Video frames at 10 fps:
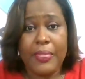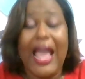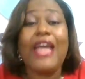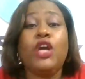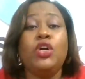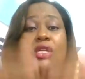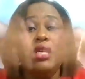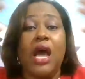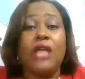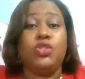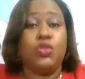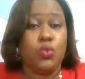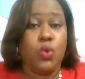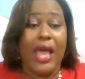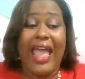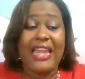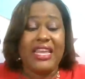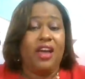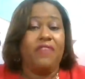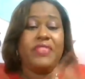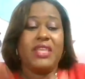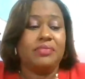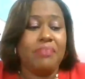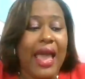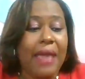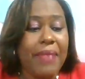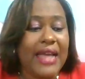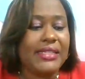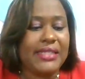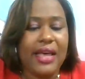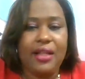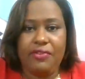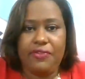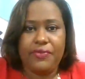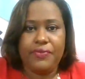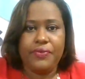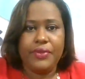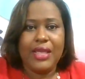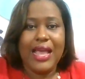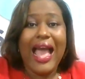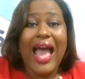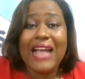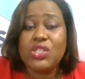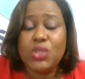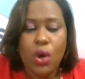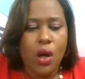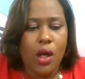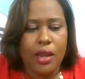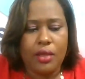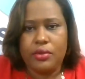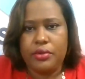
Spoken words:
I could not do any of this by myself at all.